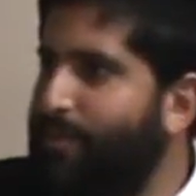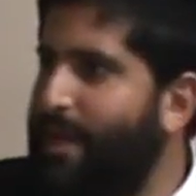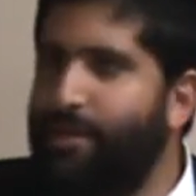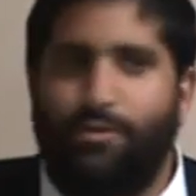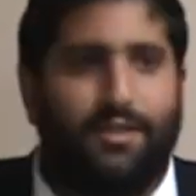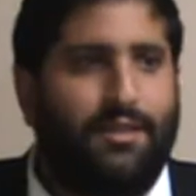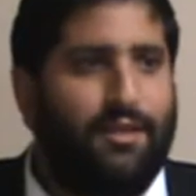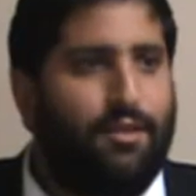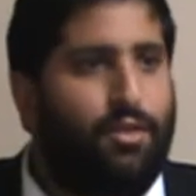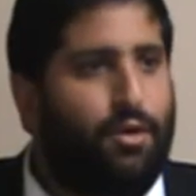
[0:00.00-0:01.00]
And you see
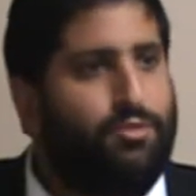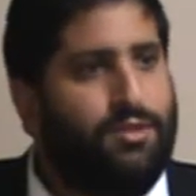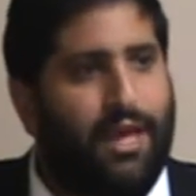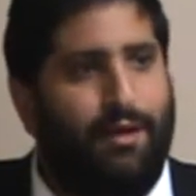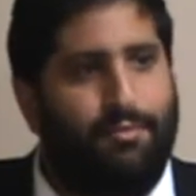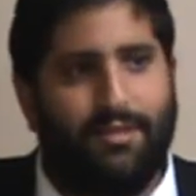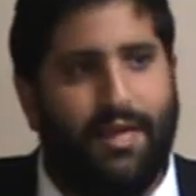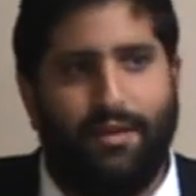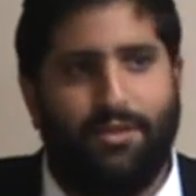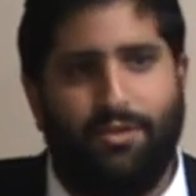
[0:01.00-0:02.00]
that those Kabbalists
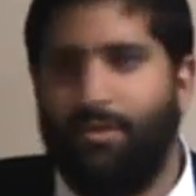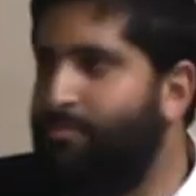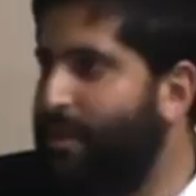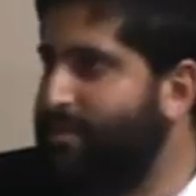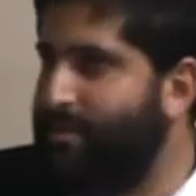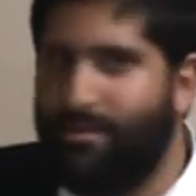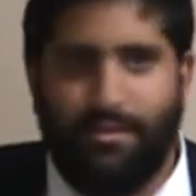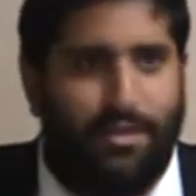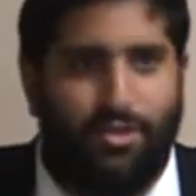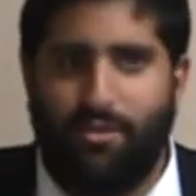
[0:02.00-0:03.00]
had a certain blessing
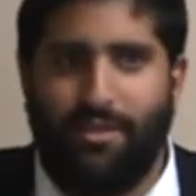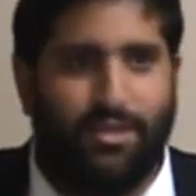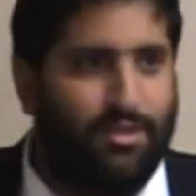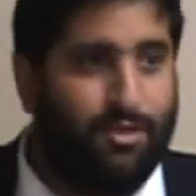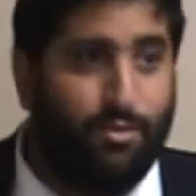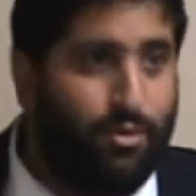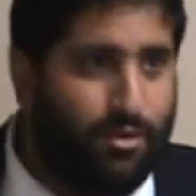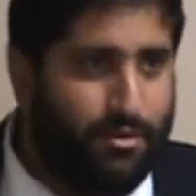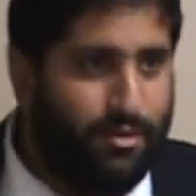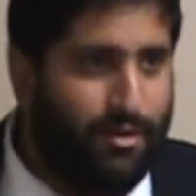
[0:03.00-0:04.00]
to teach their teachings to the world.